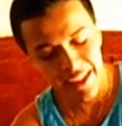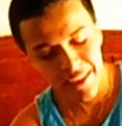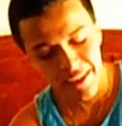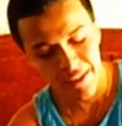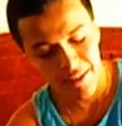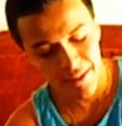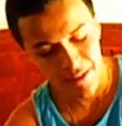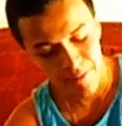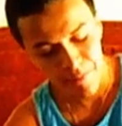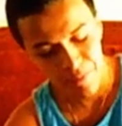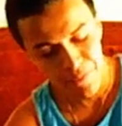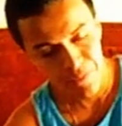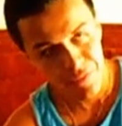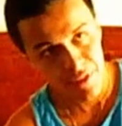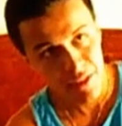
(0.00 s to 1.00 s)
a
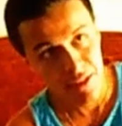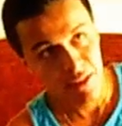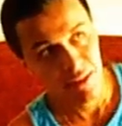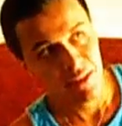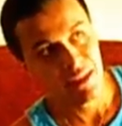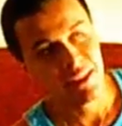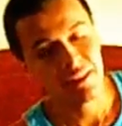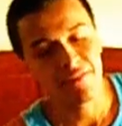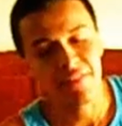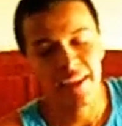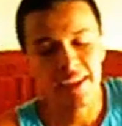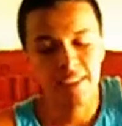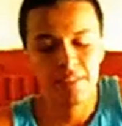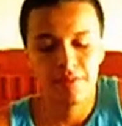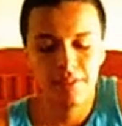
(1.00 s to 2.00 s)

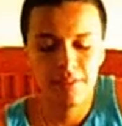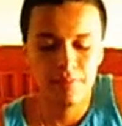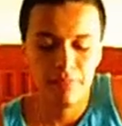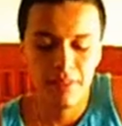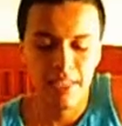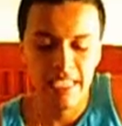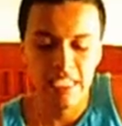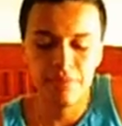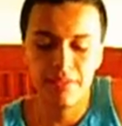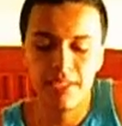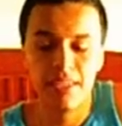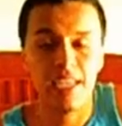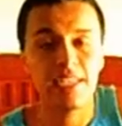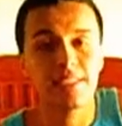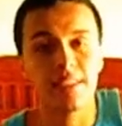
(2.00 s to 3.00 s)
advanced
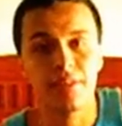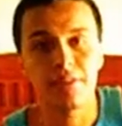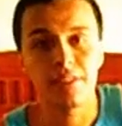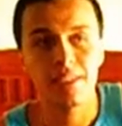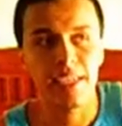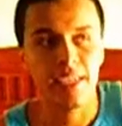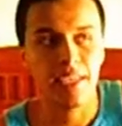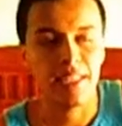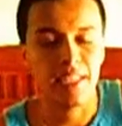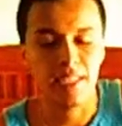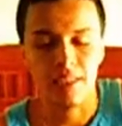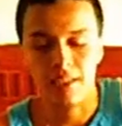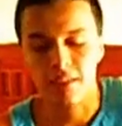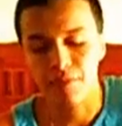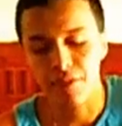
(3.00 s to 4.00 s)
placement class that I was taking
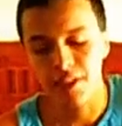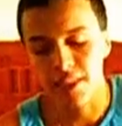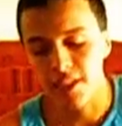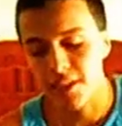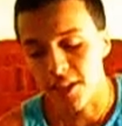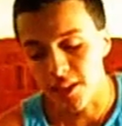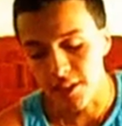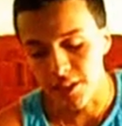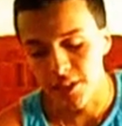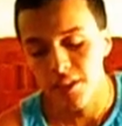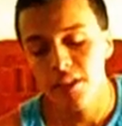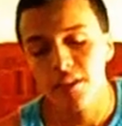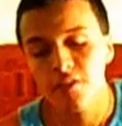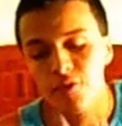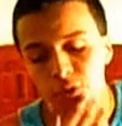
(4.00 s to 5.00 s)
at the community college
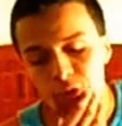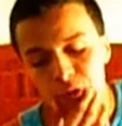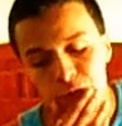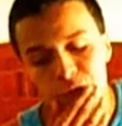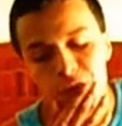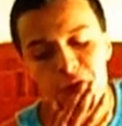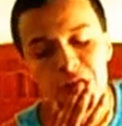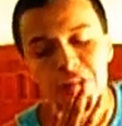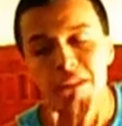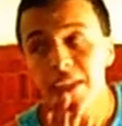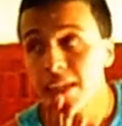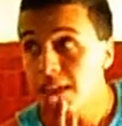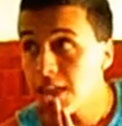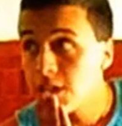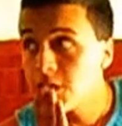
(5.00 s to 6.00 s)
for school.
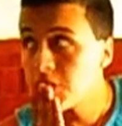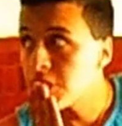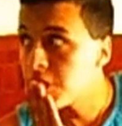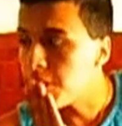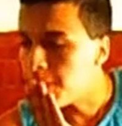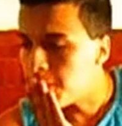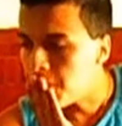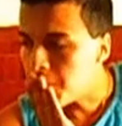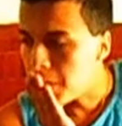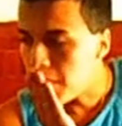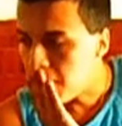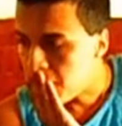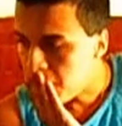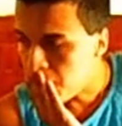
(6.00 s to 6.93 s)
So